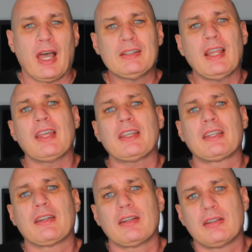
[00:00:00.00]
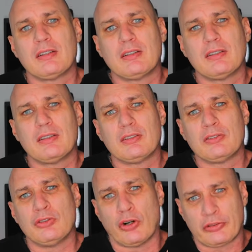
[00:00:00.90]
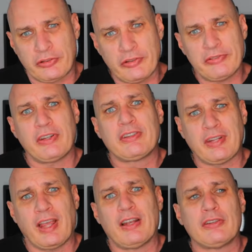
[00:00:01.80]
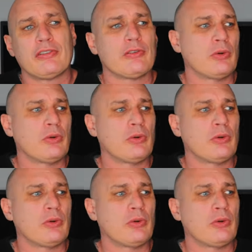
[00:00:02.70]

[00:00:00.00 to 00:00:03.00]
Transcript: Unlike your artistic talent